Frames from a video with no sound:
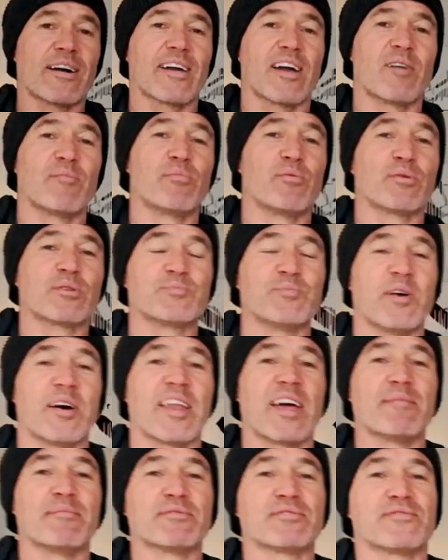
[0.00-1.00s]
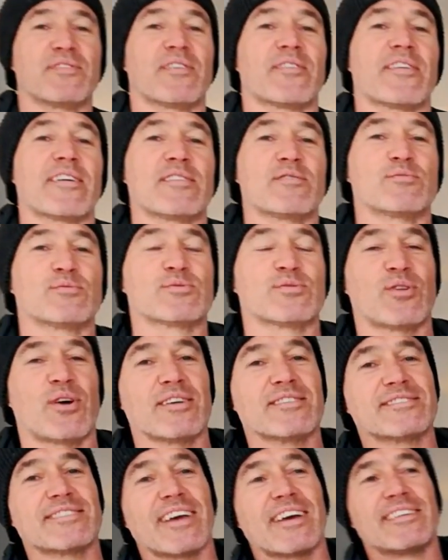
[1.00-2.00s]
Ake Books. My name is Whareus
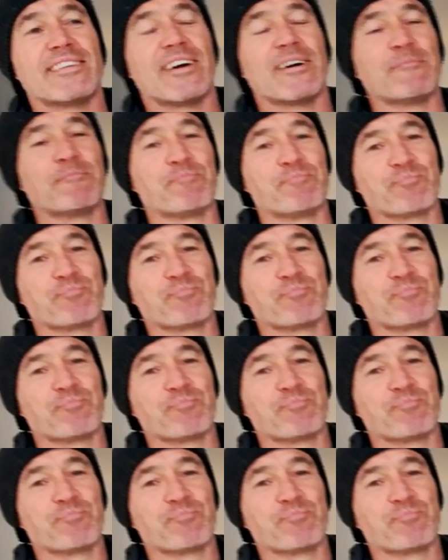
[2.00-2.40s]
Lysander.